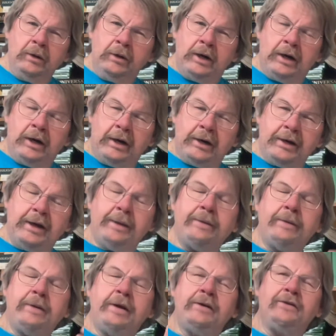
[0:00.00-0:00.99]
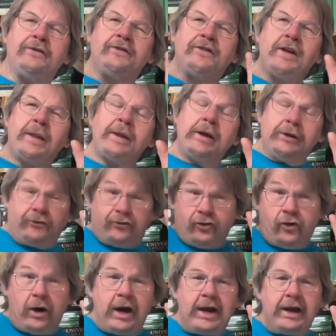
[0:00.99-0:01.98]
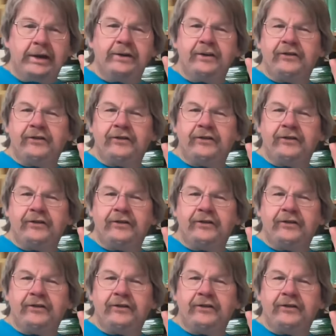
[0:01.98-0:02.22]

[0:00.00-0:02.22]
Uh, in in sit in trying to